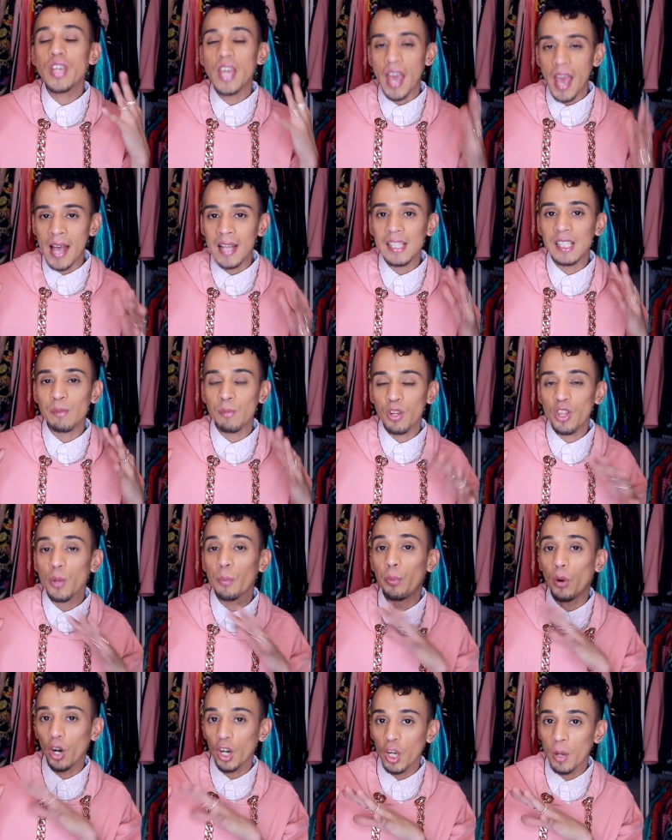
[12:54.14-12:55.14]
can smell the
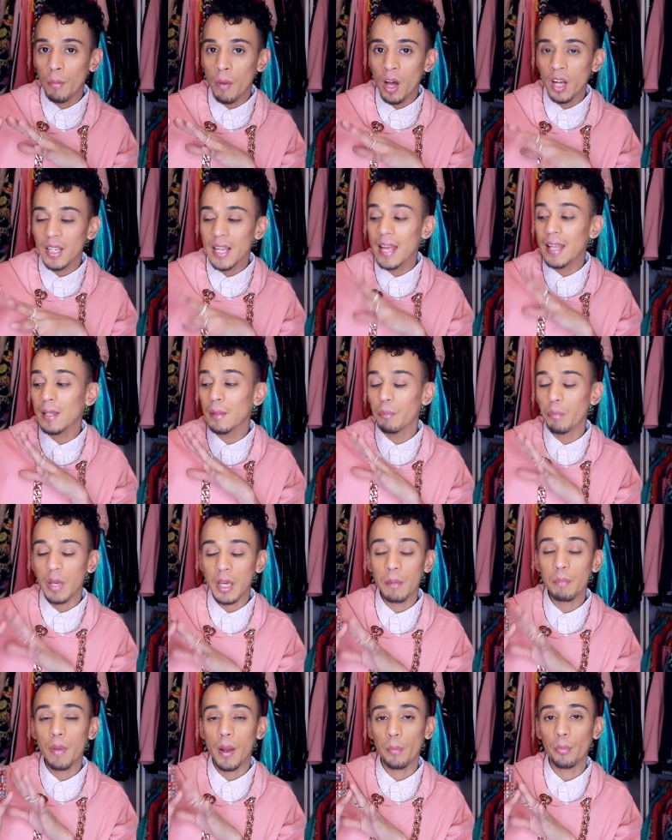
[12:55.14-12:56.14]
bergamot and the
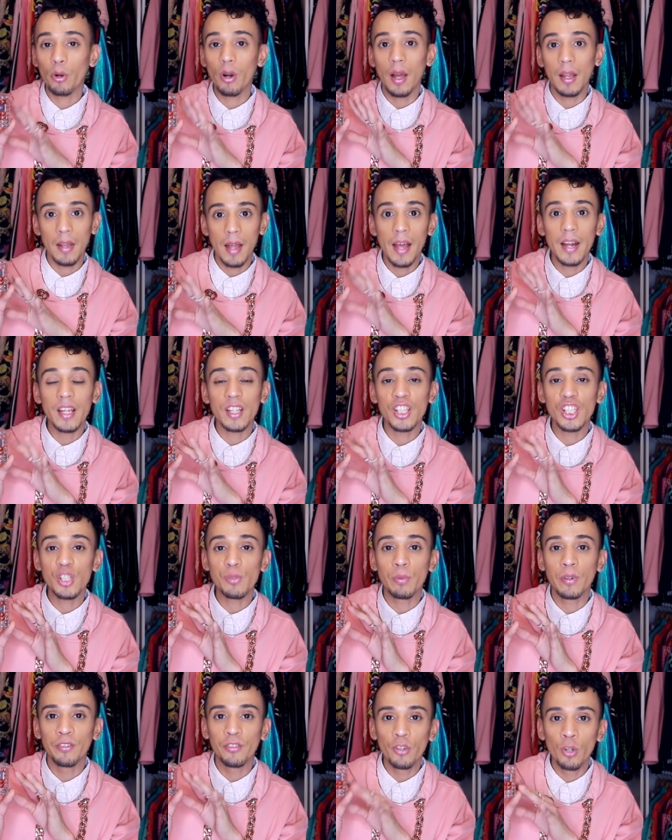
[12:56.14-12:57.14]
pink pepper a lot in this
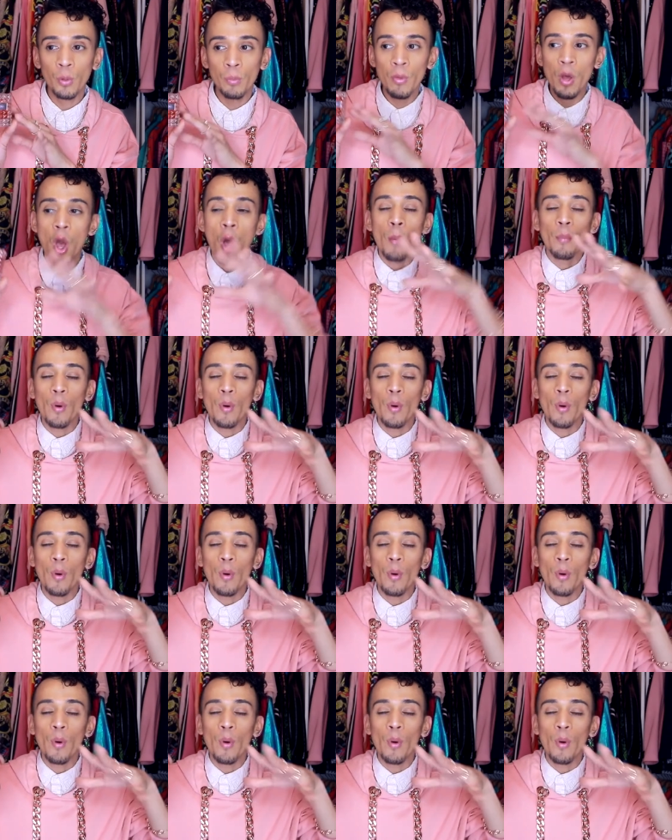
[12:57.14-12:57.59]
perfume,